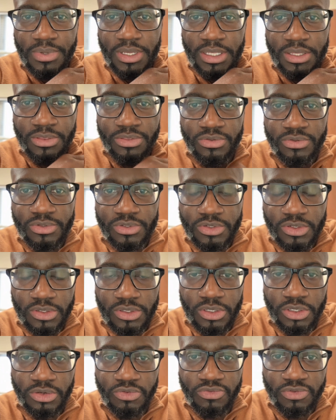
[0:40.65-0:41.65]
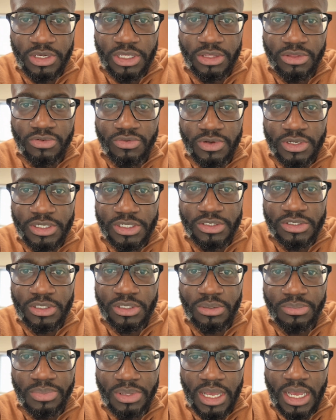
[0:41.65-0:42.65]
into the urethra and into
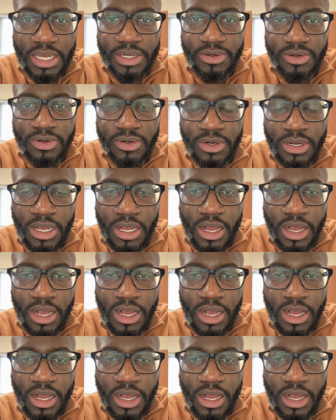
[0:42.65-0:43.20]
the bladder,